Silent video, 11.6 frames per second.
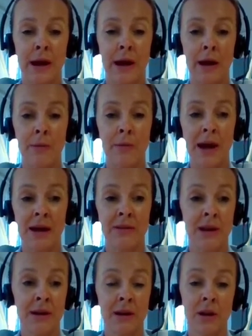And
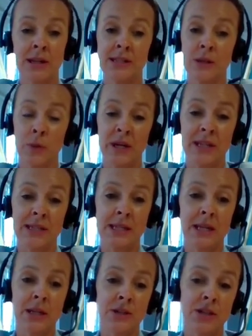then, like I said, we
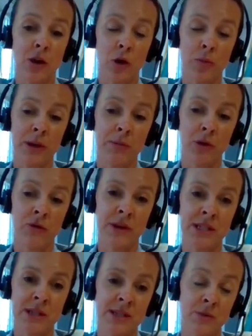continue to hold people on
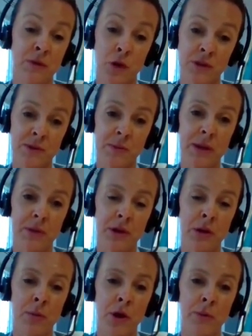readiness. And we've got some people
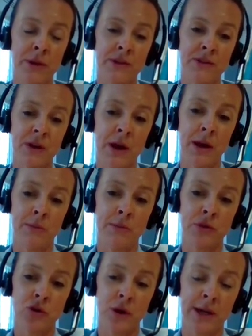at the moment
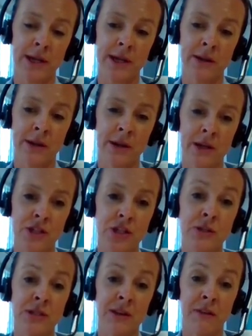training
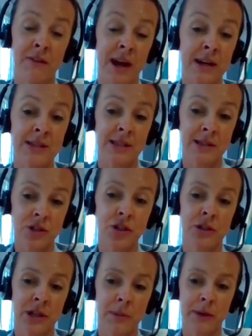to deliver vaccines
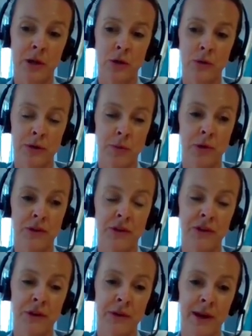should they be called upon
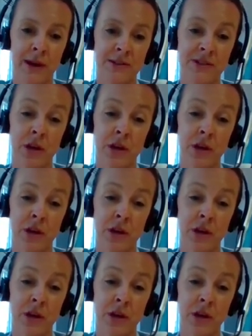to do that.